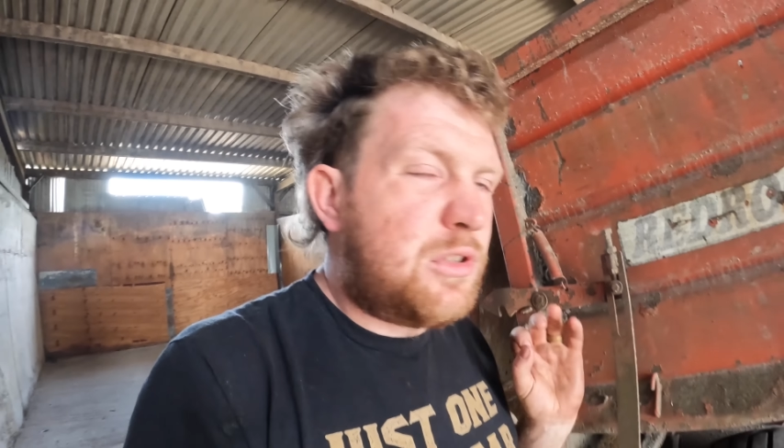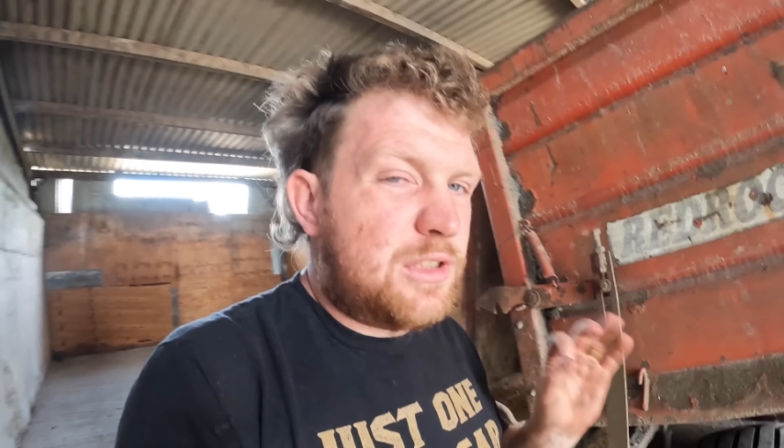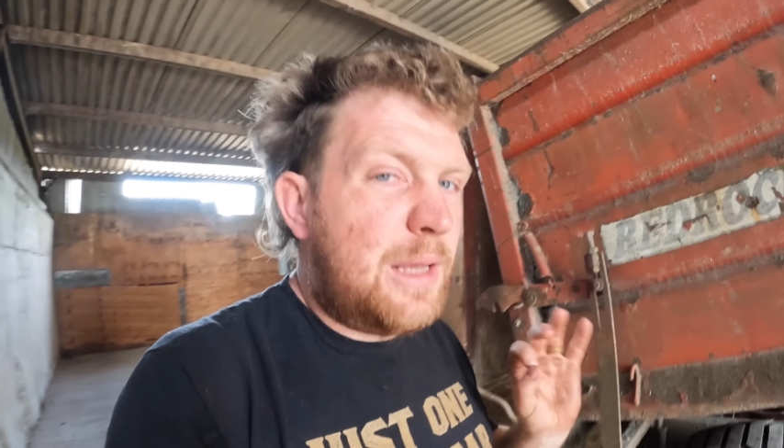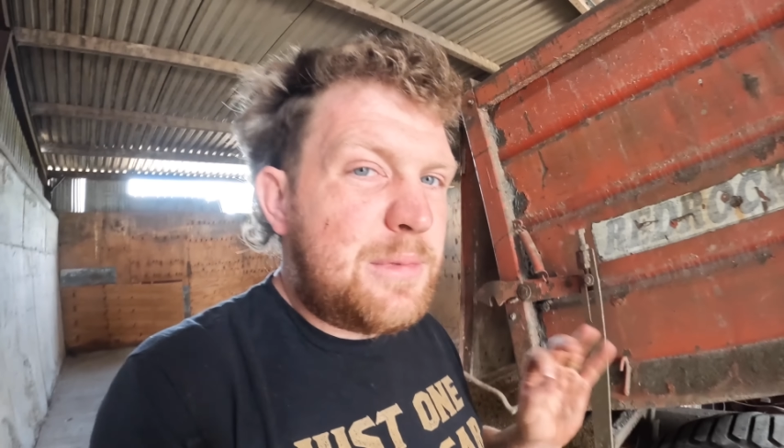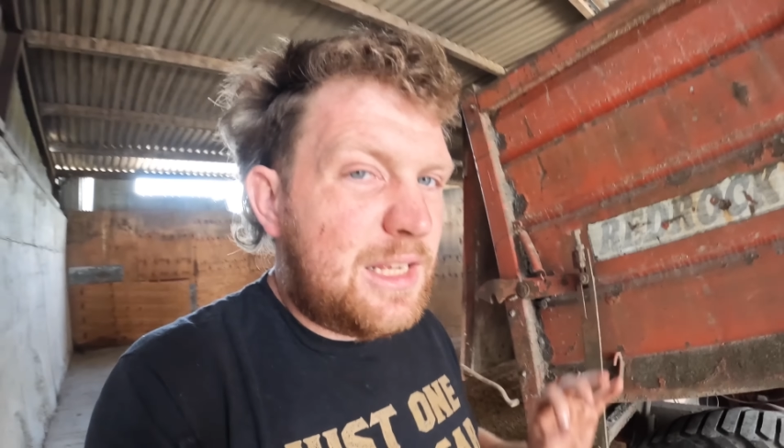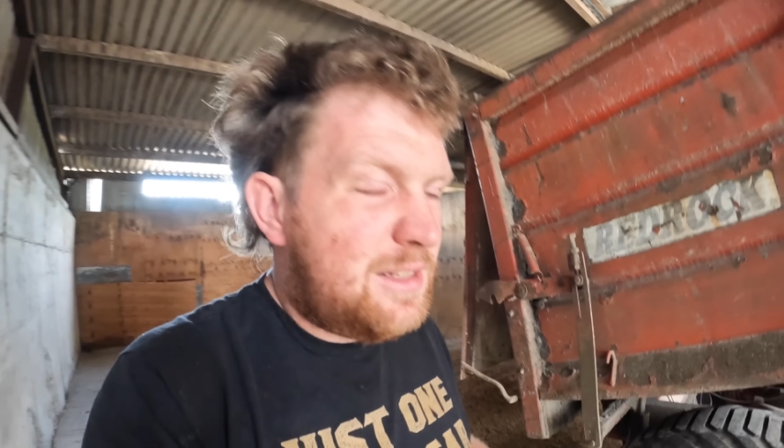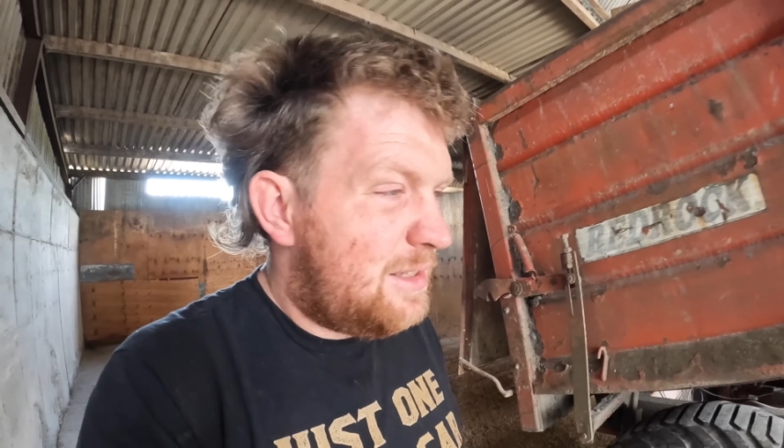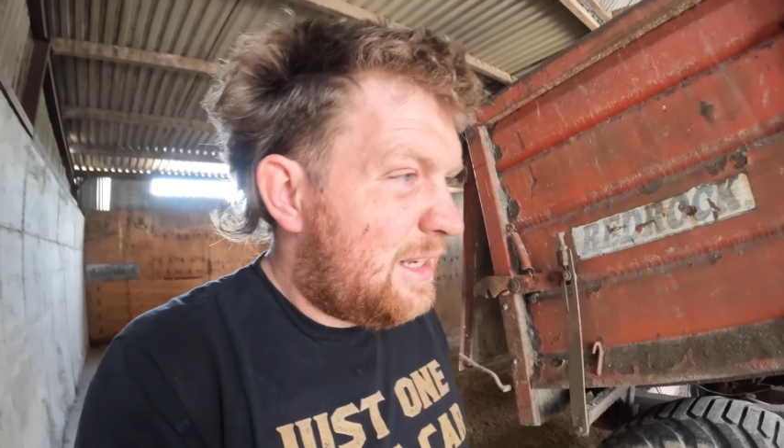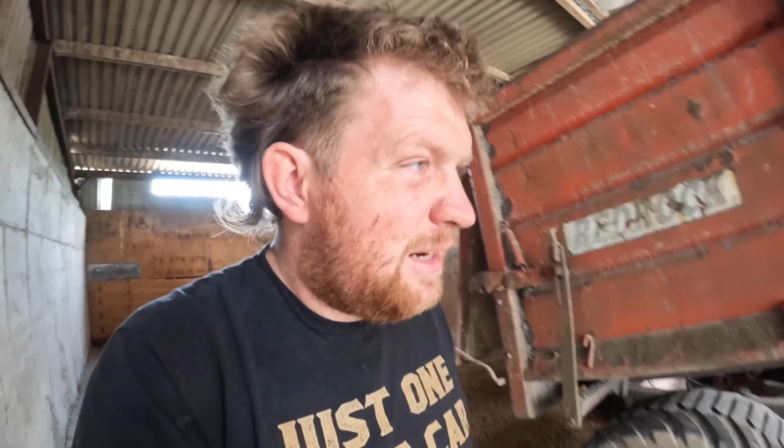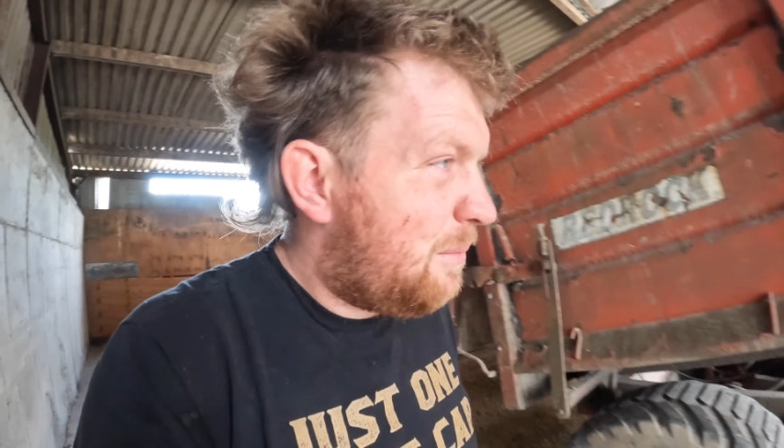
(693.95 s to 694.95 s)
just them
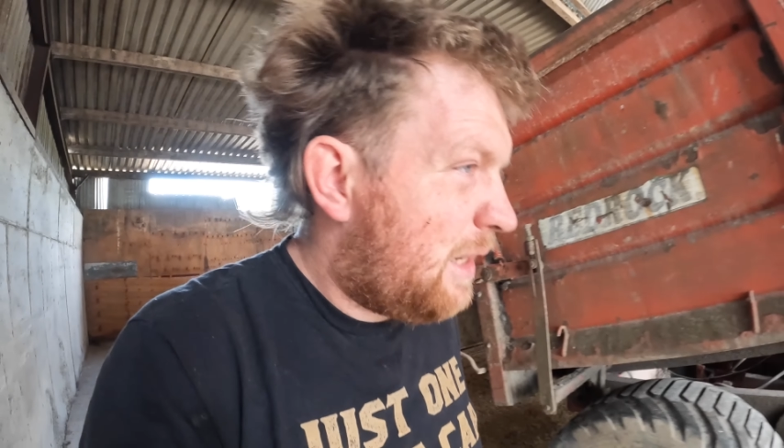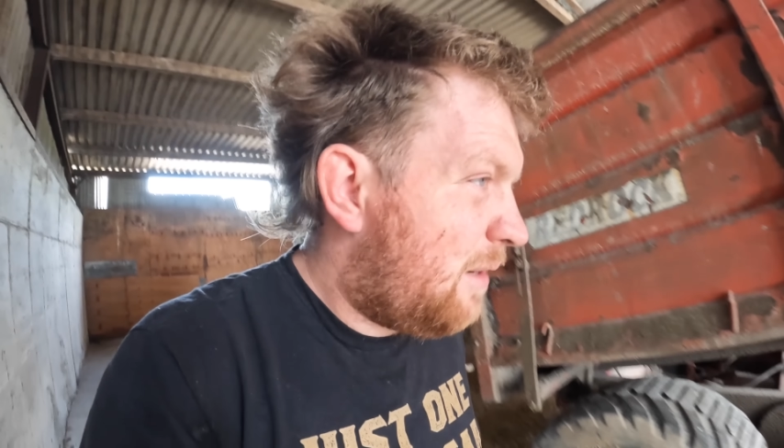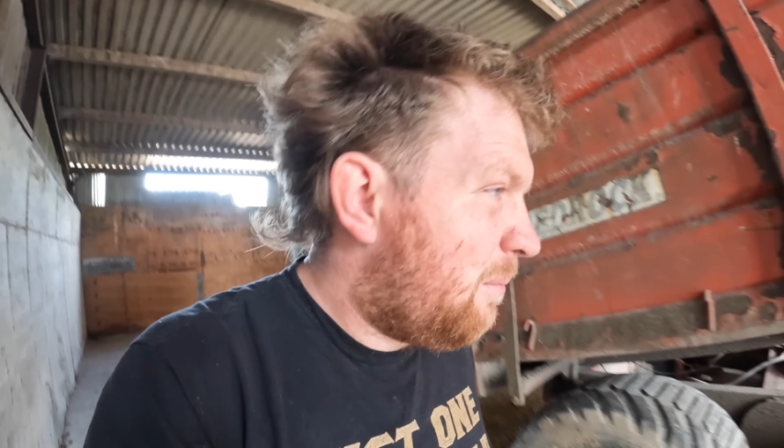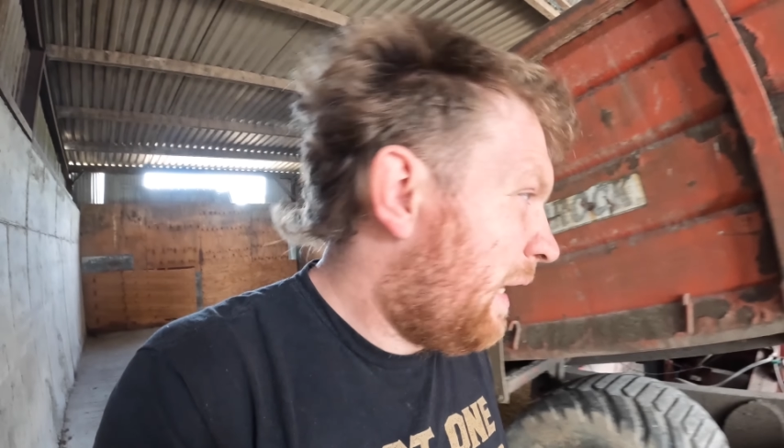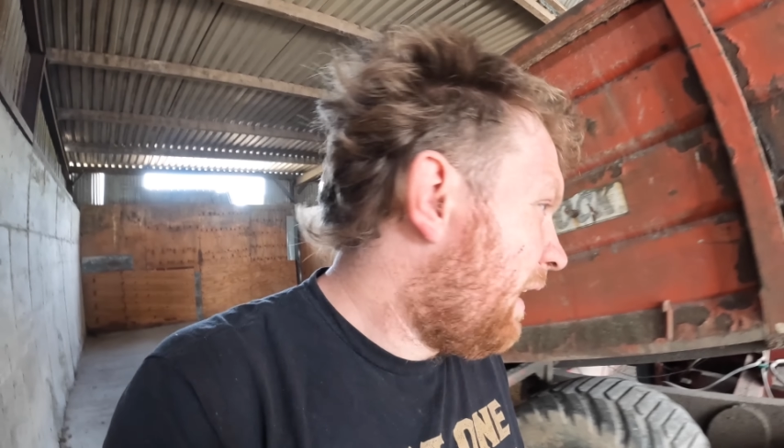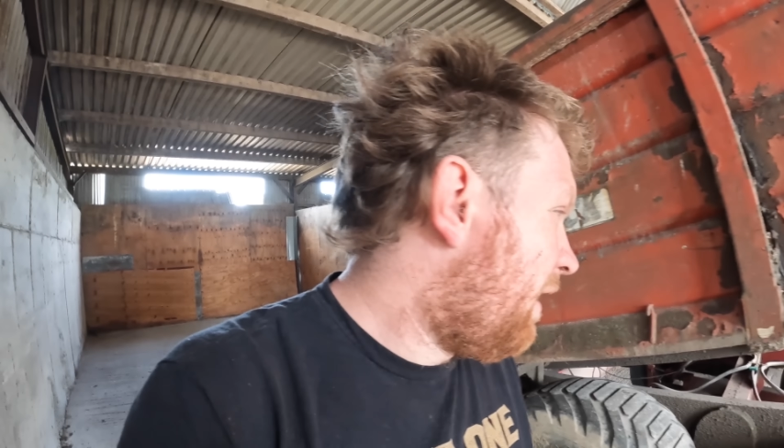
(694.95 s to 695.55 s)
thistles in it made, made